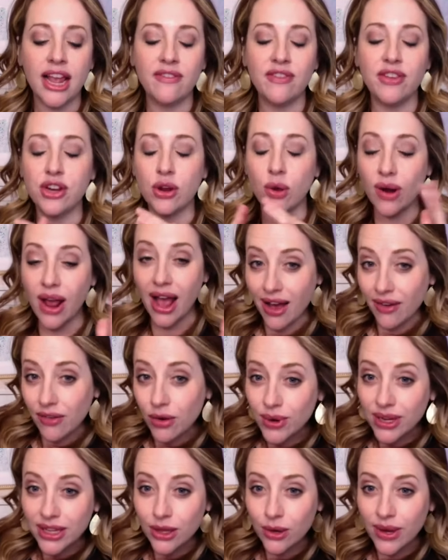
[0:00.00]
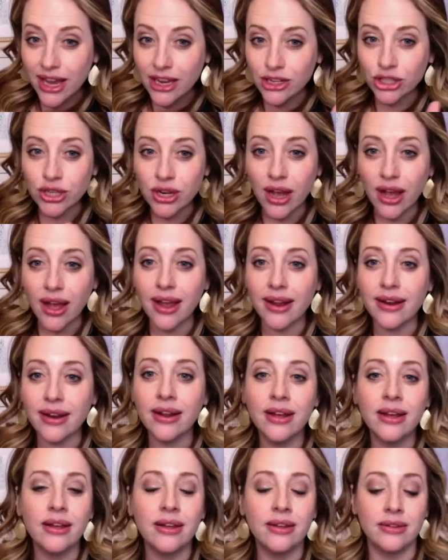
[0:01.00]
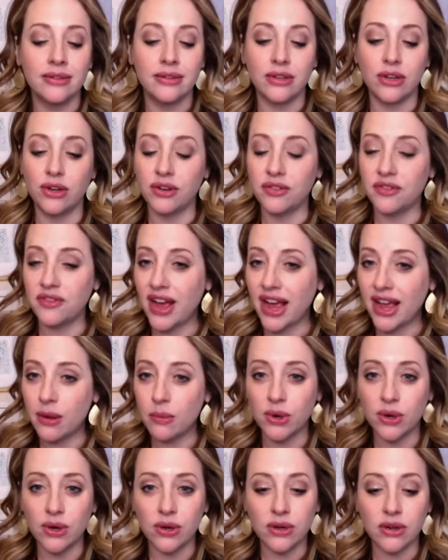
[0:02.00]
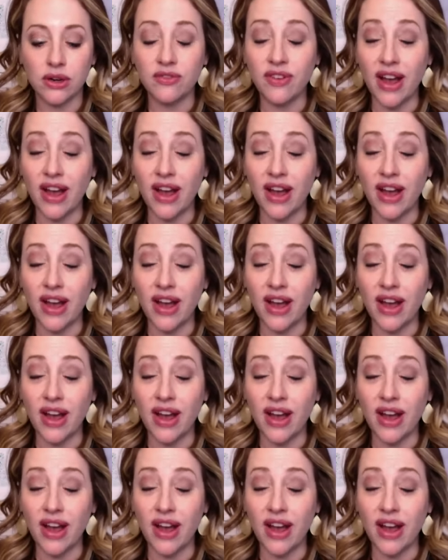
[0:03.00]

If you don't have a relocation guide, go to Fiverr,